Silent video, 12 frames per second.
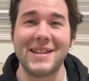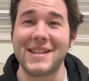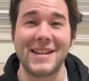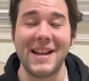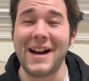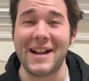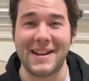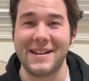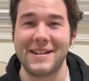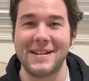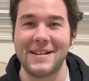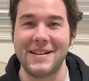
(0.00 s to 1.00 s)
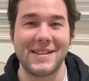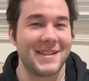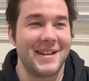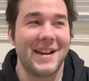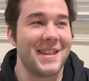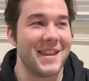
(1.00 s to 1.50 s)
not. It's
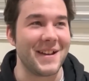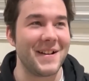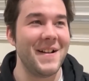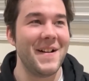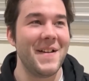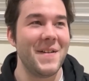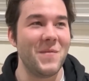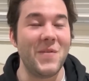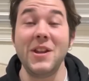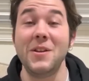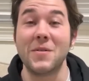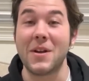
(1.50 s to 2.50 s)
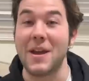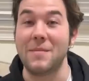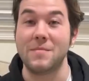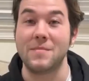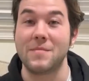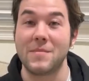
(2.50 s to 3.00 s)
nothing. Video
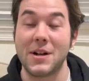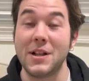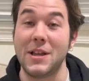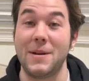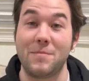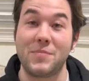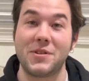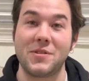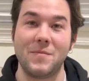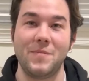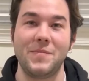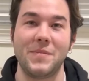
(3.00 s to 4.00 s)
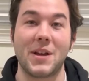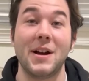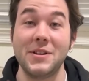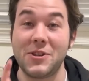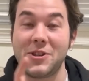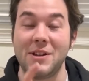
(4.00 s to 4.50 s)
game clips,
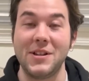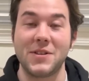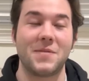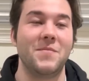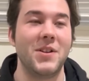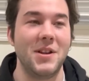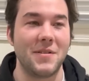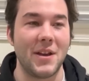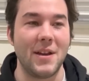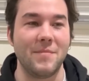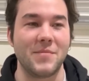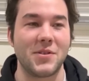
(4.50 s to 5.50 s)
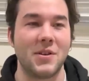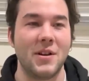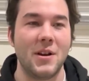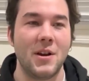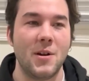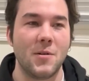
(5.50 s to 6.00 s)
cutscenes from video games,
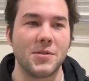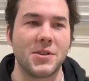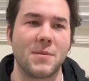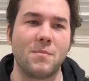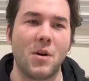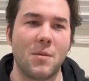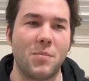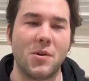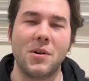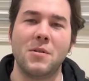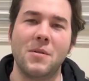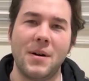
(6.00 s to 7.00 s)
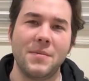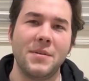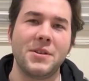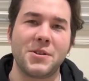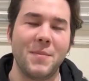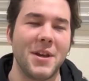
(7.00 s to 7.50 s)
where it's like, bro,
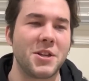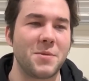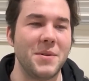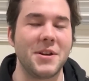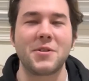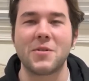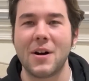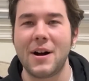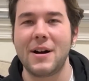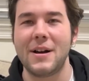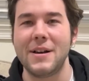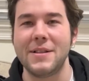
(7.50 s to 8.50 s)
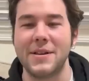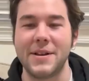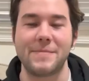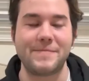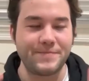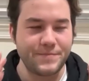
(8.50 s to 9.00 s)
this makes me cry.
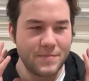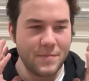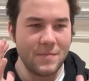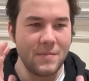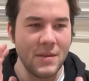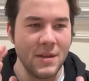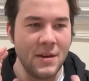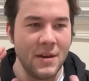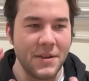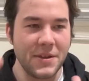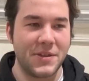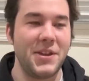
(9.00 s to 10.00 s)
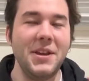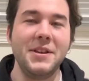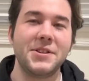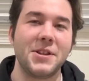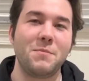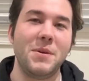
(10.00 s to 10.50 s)
Like, the
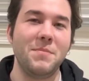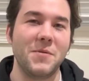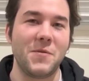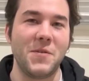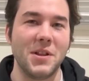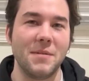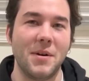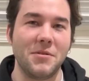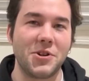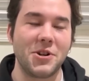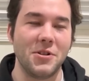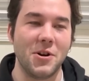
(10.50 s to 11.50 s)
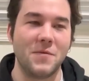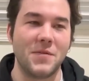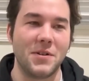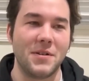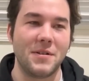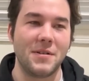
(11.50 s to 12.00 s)
things that people feel emotional
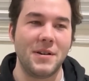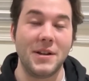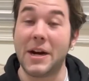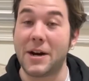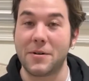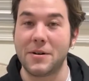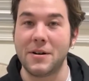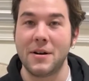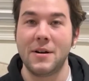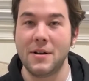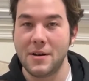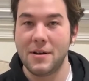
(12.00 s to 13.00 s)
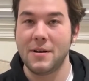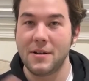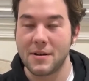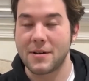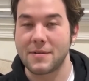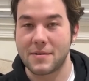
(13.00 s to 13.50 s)
over in our
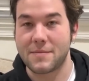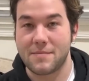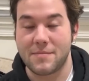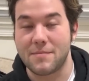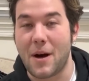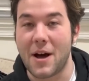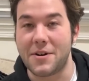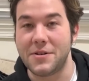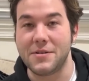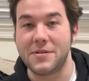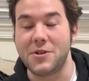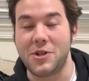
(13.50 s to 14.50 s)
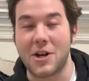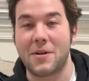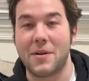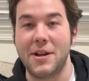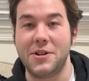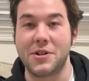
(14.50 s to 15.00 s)
modern
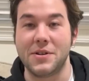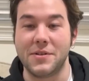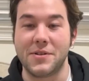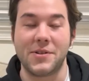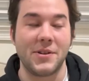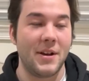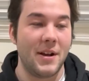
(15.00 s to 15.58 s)
generations,